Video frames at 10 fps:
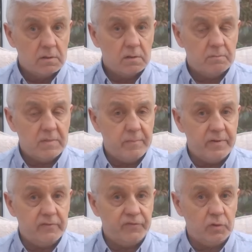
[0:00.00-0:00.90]
And
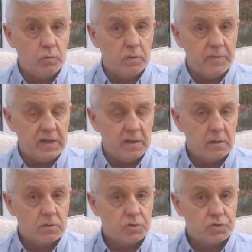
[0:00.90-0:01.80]
maybe a few women
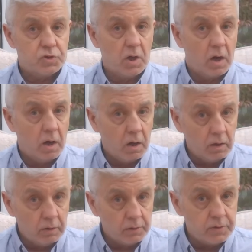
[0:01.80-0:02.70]

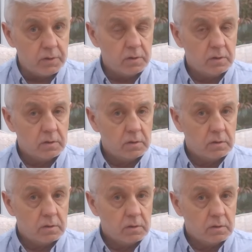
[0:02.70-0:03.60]
scorned.
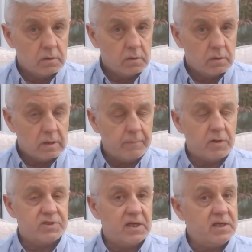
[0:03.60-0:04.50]
I'm
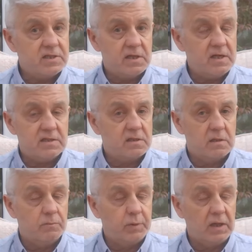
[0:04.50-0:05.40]
not saying he's, he's
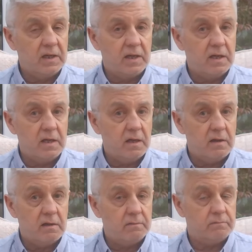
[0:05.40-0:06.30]
completely uh,